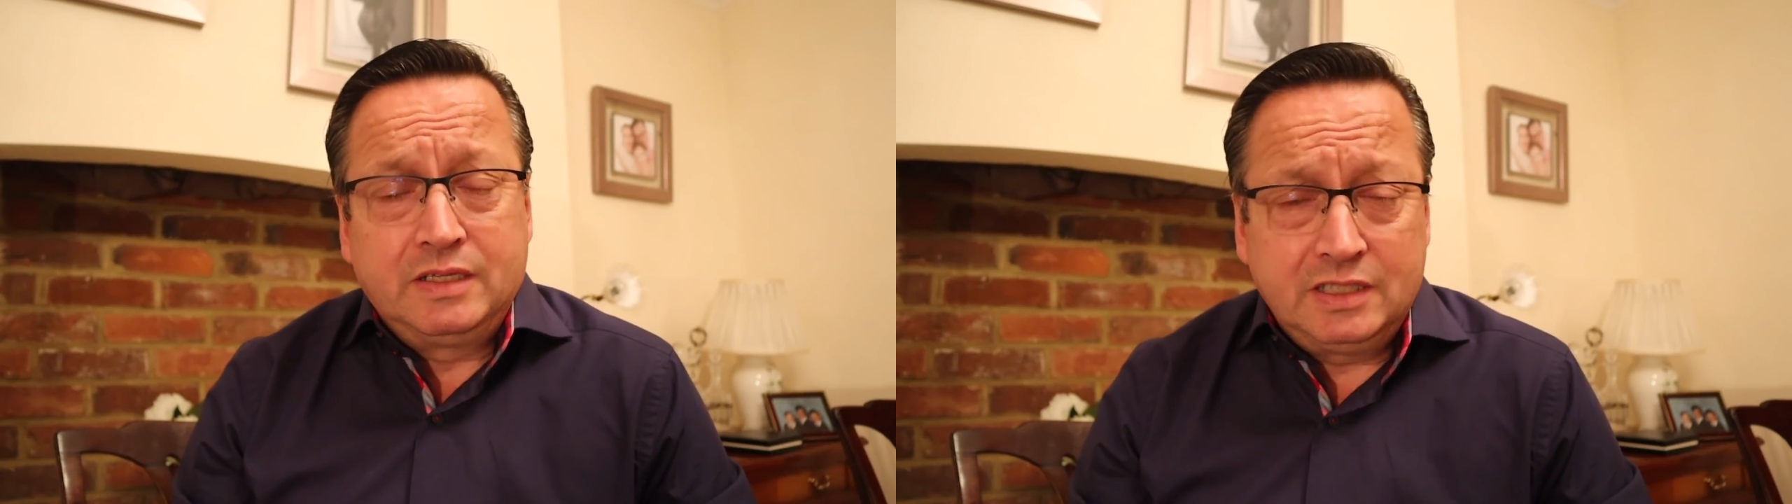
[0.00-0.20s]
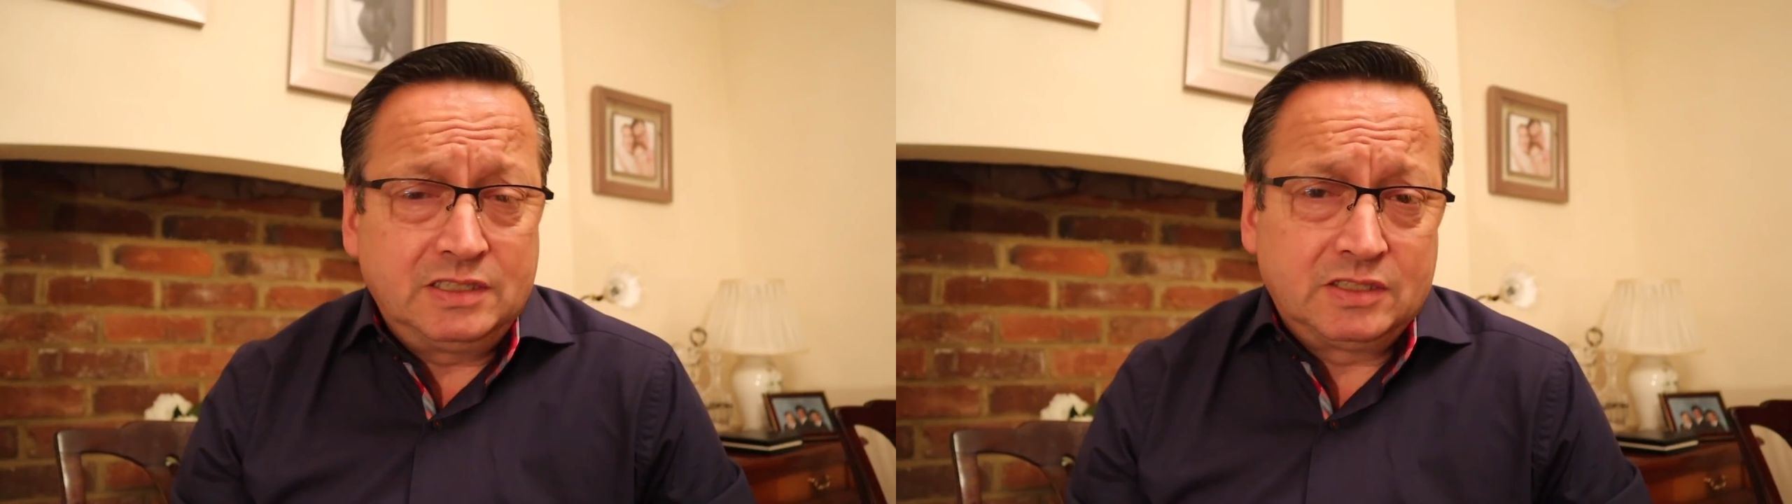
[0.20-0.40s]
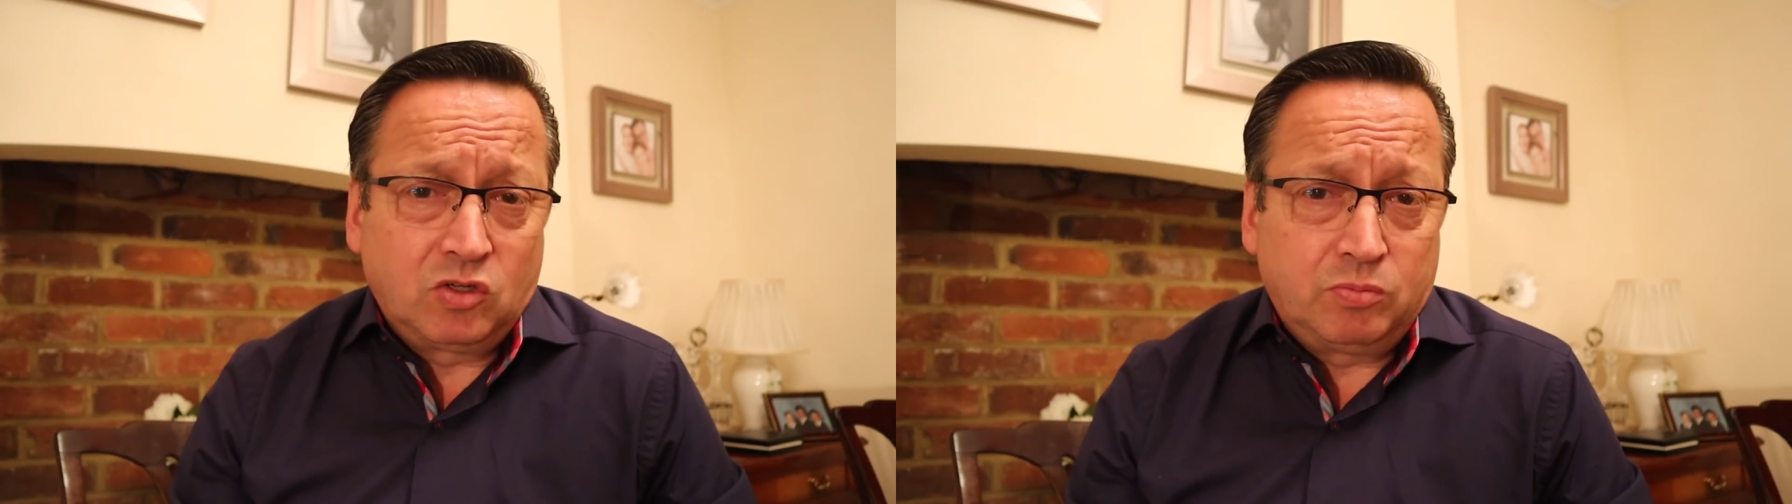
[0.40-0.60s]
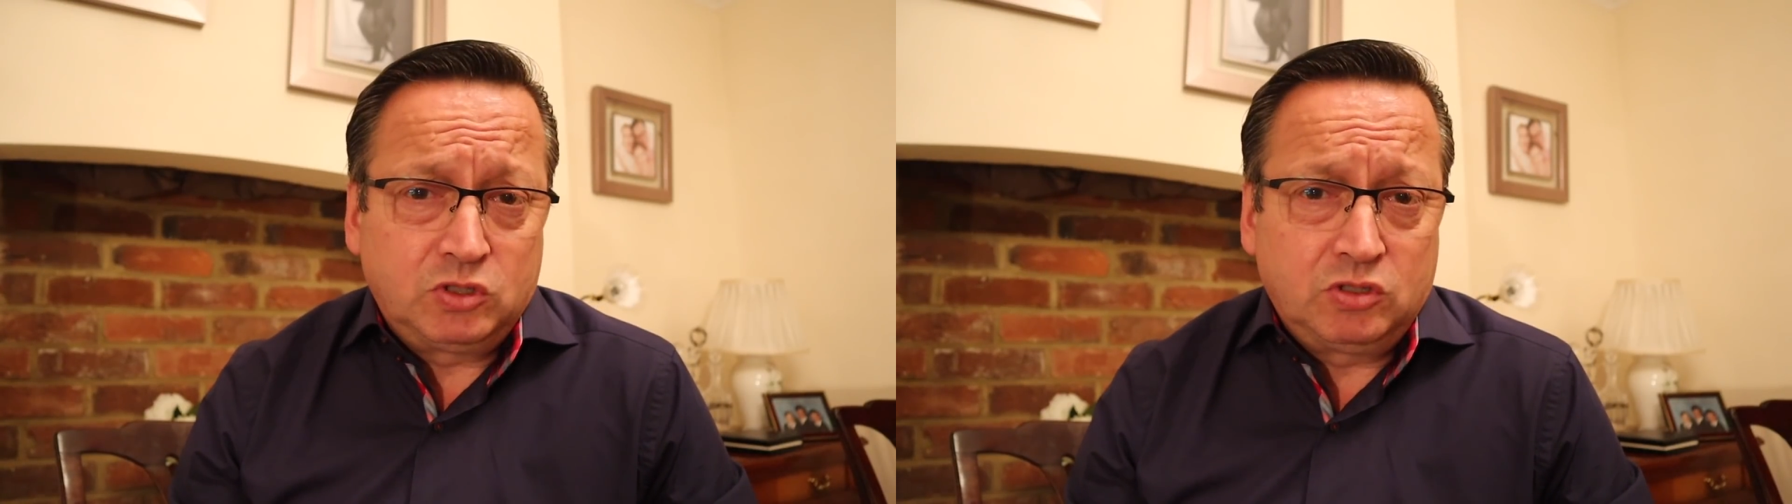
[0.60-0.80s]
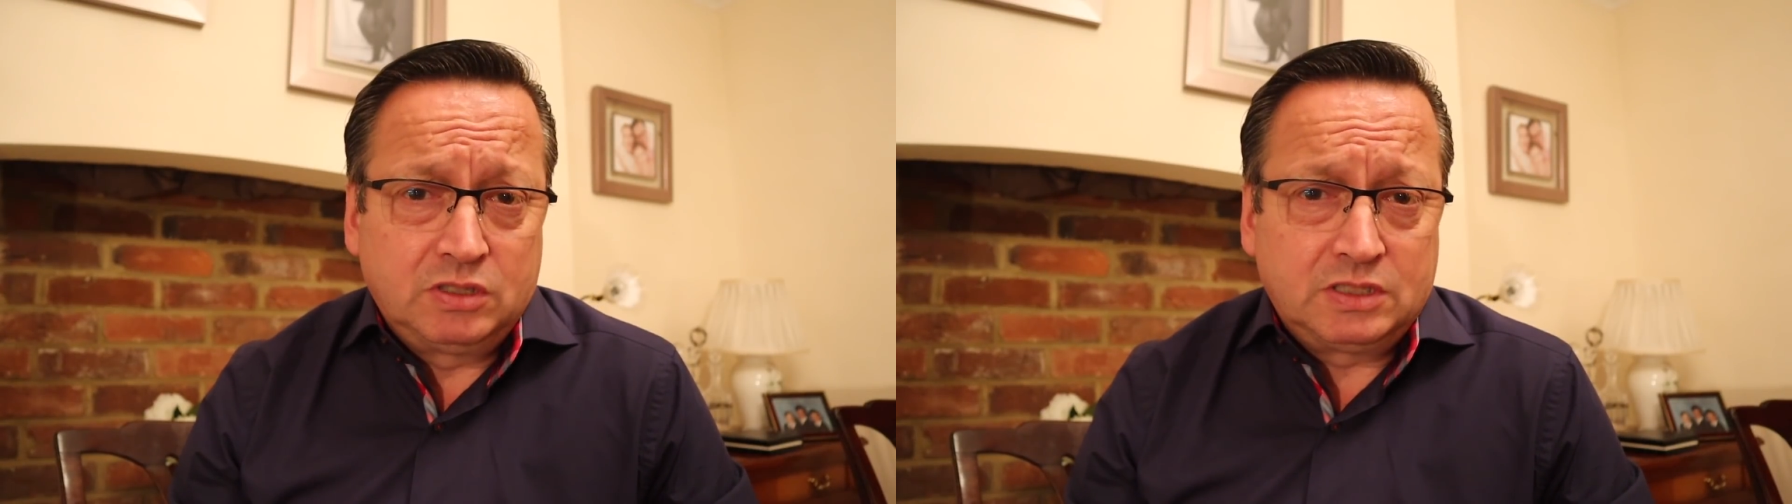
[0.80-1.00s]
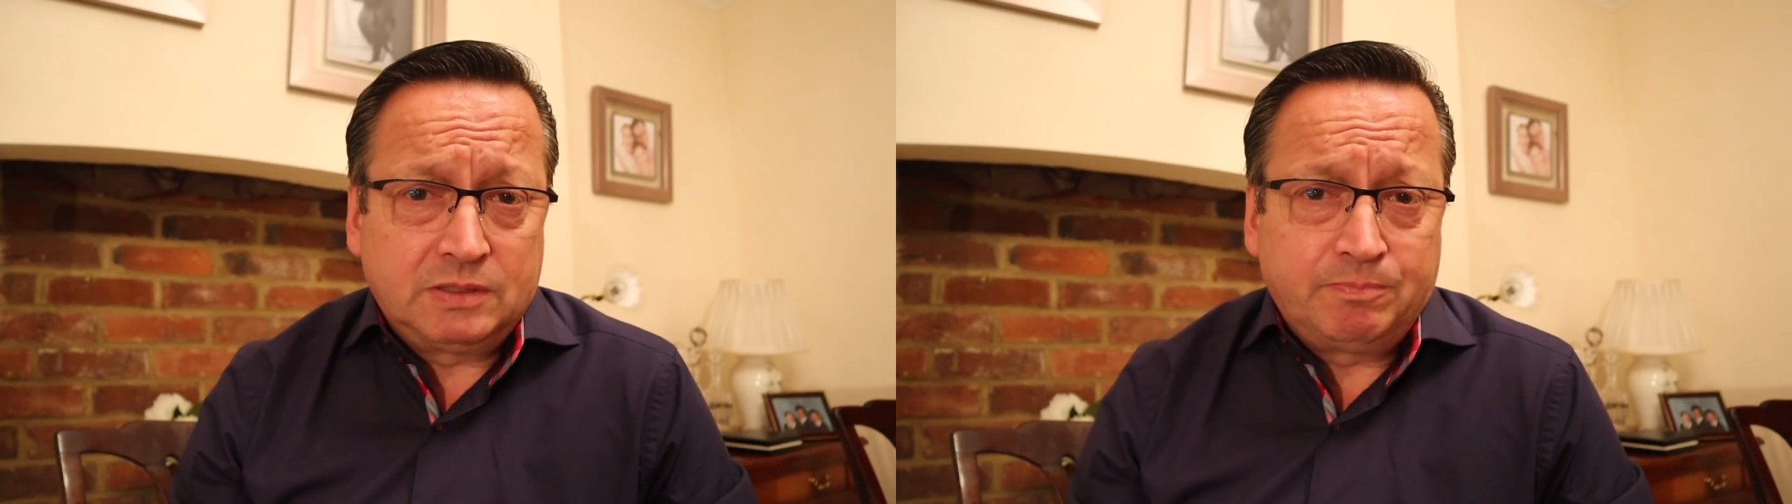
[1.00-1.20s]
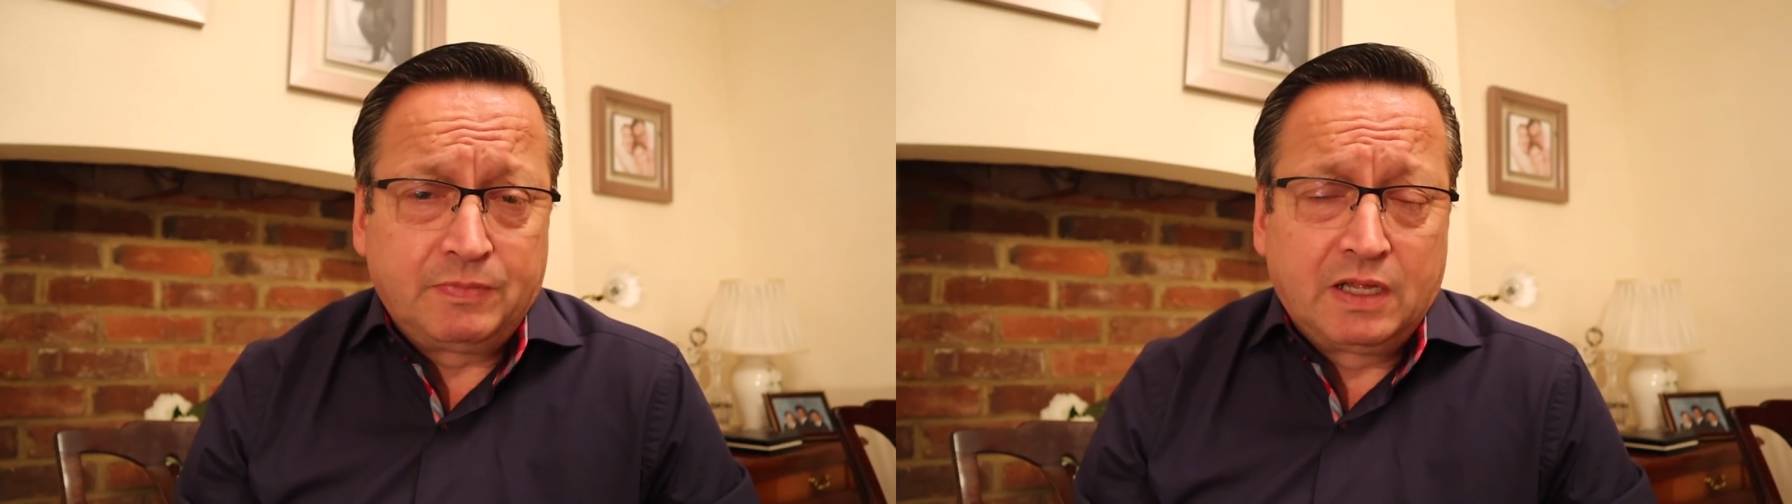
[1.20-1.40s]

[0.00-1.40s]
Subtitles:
this is an opportunity.